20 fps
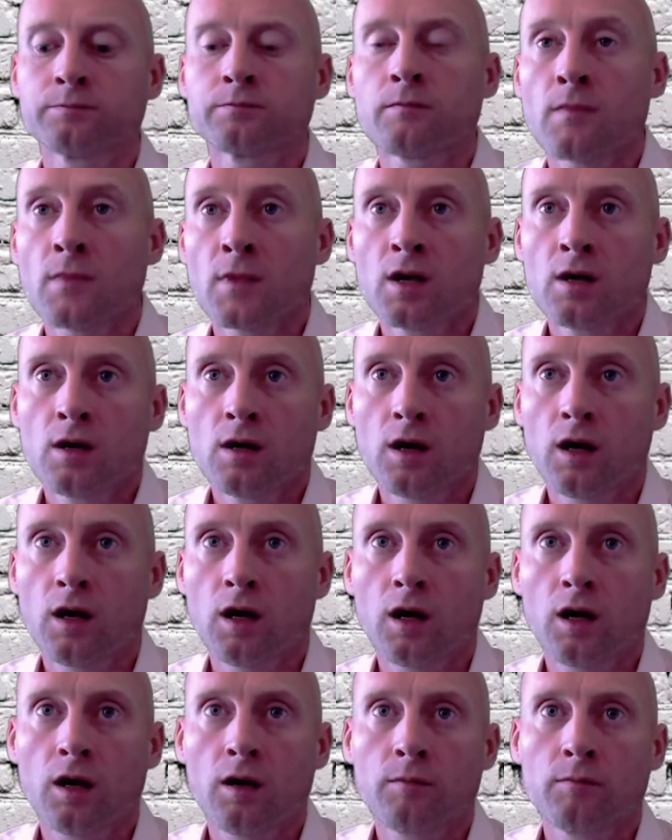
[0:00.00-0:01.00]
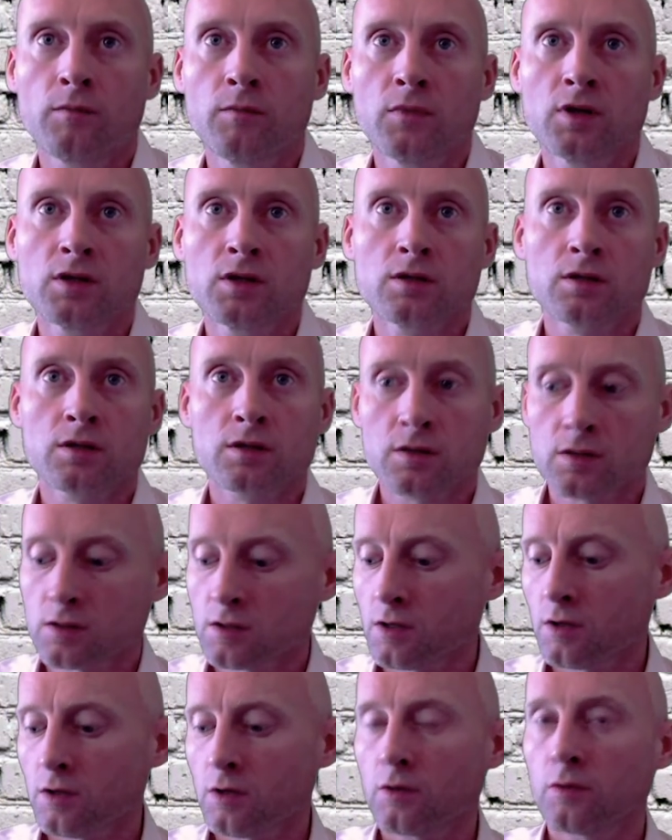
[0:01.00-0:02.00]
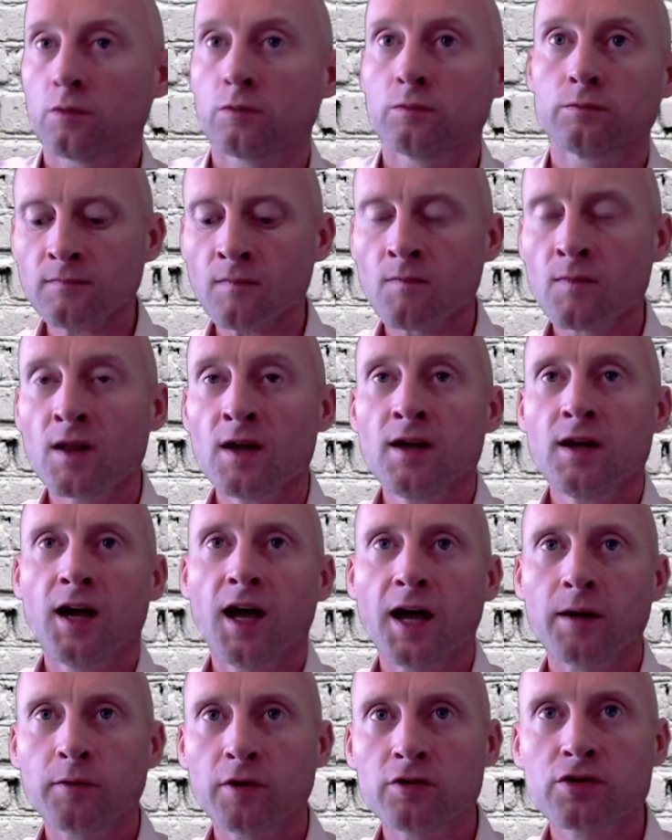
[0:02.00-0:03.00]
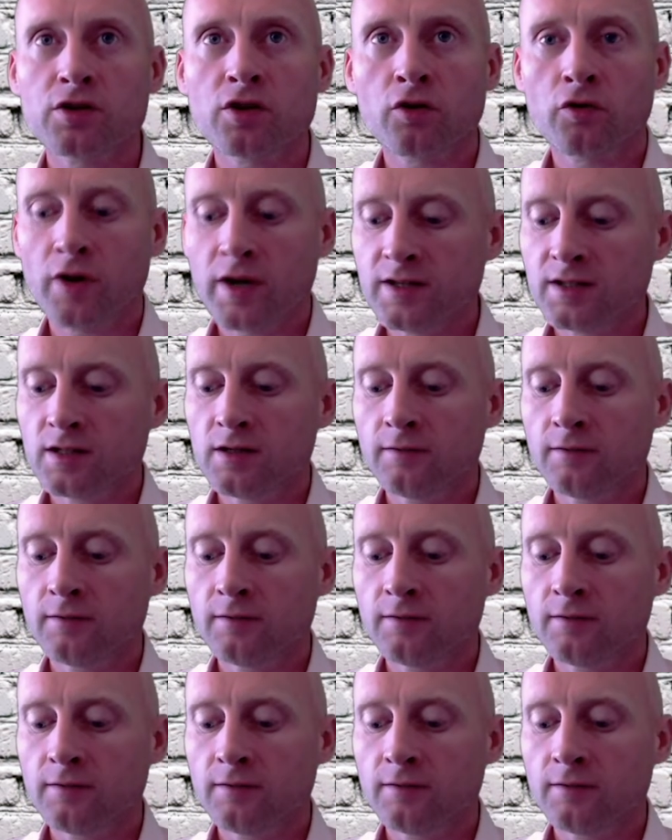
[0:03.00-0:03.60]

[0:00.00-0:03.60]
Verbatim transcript: Um, so create another variable called